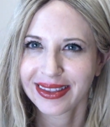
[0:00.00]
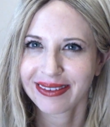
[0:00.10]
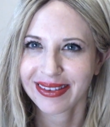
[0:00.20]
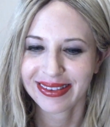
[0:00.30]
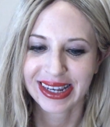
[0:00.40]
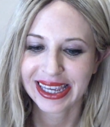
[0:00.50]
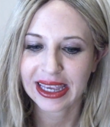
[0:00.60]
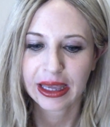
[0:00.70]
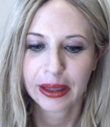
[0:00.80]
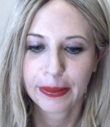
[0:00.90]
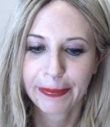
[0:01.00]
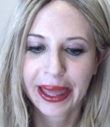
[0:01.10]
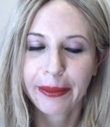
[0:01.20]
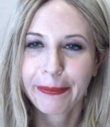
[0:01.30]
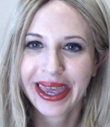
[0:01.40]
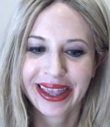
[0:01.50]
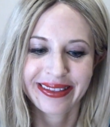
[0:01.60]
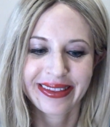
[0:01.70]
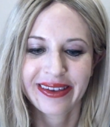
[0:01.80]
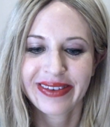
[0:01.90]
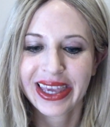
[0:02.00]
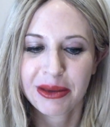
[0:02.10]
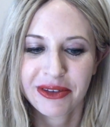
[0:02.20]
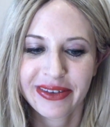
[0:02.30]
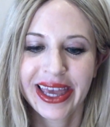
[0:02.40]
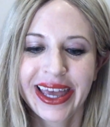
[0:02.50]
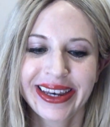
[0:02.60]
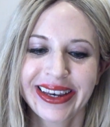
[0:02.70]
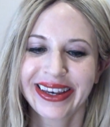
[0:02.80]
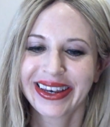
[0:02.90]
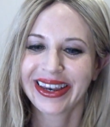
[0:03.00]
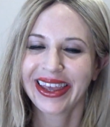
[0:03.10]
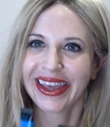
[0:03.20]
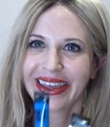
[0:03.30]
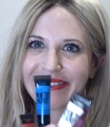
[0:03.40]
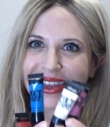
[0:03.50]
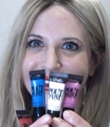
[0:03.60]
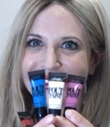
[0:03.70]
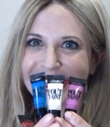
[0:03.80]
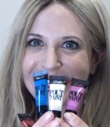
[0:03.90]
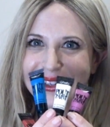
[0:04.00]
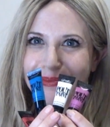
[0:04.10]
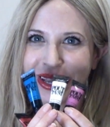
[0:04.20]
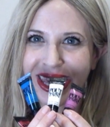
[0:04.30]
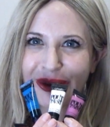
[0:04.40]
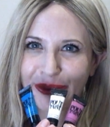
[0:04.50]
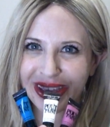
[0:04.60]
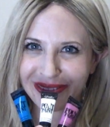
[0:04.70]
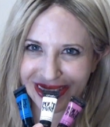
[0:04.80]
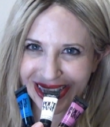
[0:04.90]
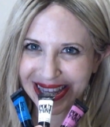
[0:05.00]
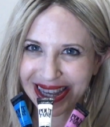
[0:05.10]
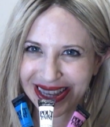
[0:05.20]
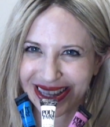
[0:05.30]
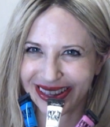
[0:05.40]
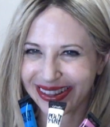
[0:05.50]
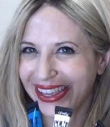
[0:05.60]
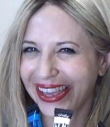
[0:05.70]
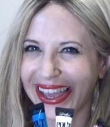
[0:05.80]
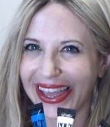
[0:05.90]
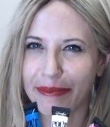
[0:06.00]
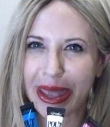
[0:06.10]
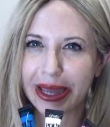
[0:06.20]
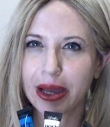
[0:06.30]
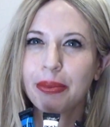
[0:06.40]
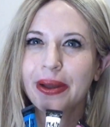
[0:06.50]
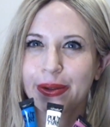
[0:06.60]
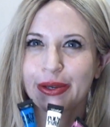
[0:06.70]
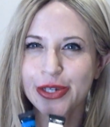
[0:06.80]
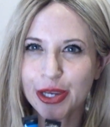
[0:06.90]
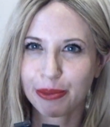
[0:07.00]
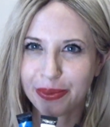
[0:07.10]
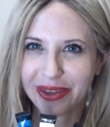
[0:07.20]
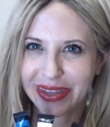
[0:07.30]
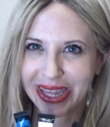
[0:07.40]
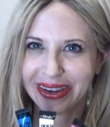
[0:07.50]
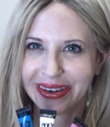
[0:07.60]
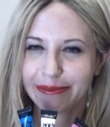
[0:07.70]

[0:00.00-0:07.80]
The Sleek Pout Paints. I think I'm a fan. They're just nice to play with, really. And makeup should be fun.